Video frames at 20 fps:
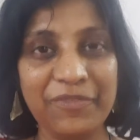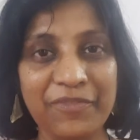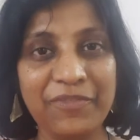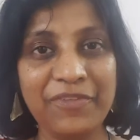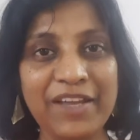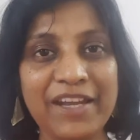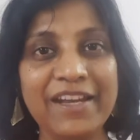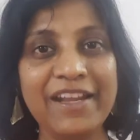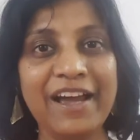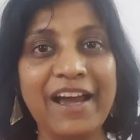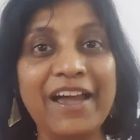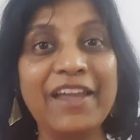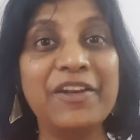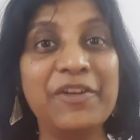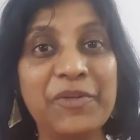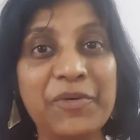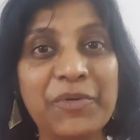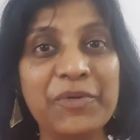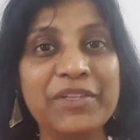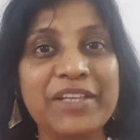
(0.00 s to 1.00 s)
when I
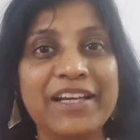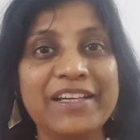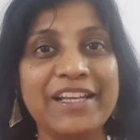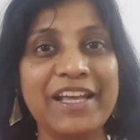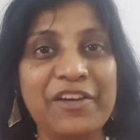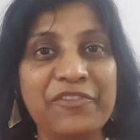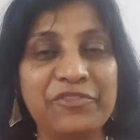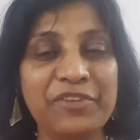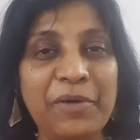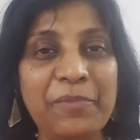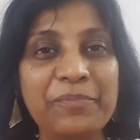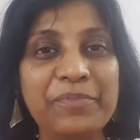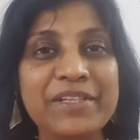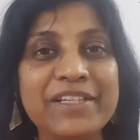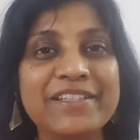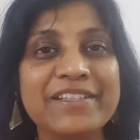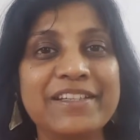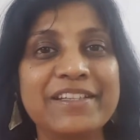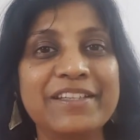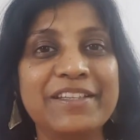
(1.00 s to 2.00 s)
know that I have
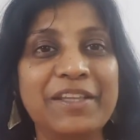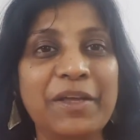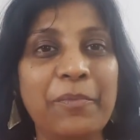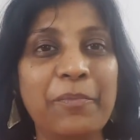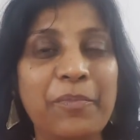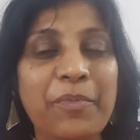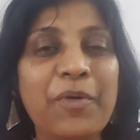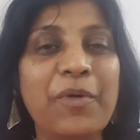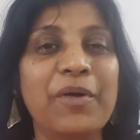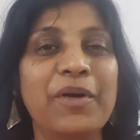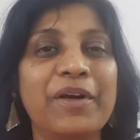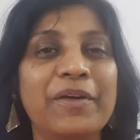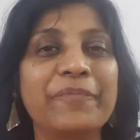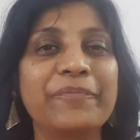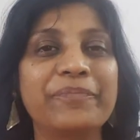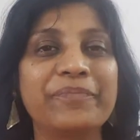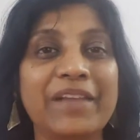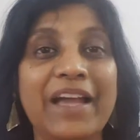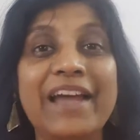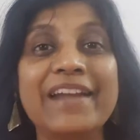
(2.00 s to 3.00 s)
completed the book
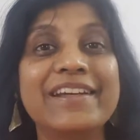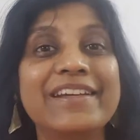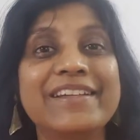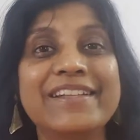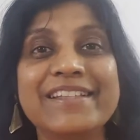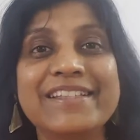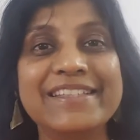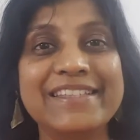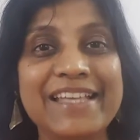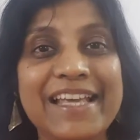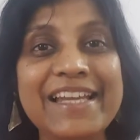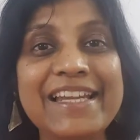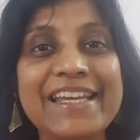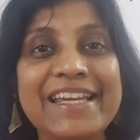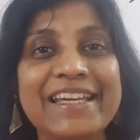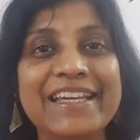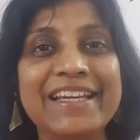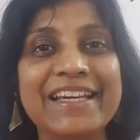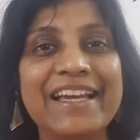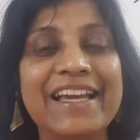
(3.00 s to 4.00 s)
and it is
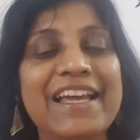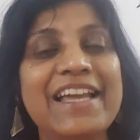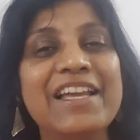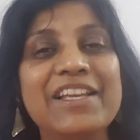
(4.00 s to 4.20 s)
selling.